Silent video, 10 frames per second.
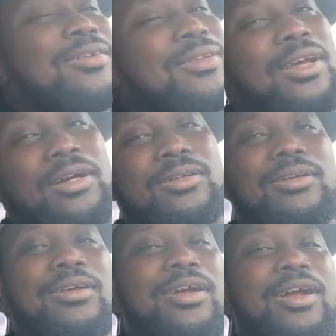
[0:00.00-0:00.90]
look,
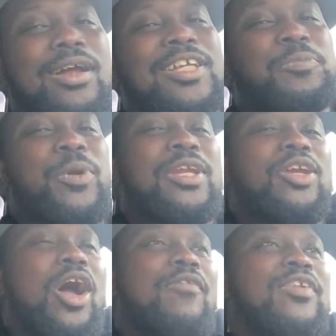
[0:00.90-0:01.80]
it's pretty
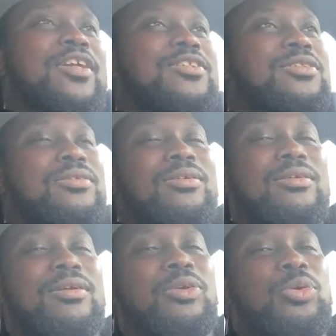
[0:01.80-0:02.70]
obvious
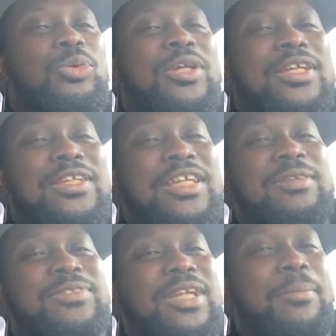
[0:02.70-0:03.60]
who he
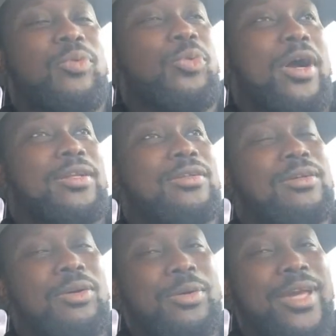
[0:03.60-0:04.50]
deems number one.
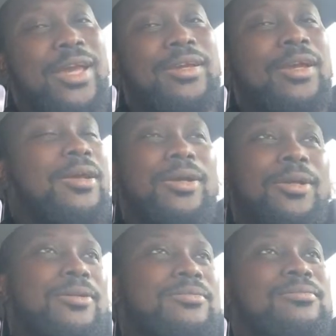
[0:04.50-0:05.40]
Okay?
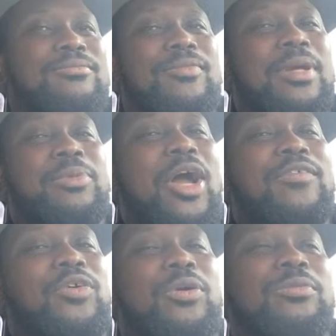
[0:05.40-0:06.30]
I'm not
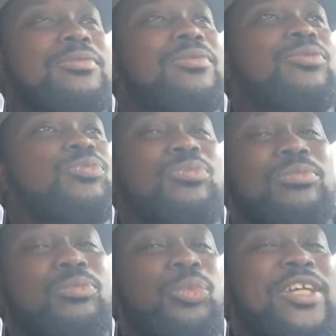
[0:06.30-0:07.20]
even going to
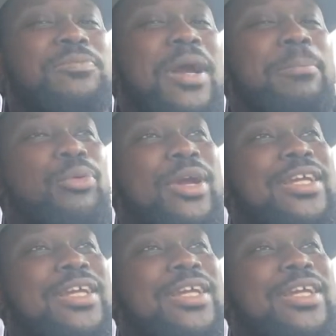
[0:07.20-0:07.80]
waste my brain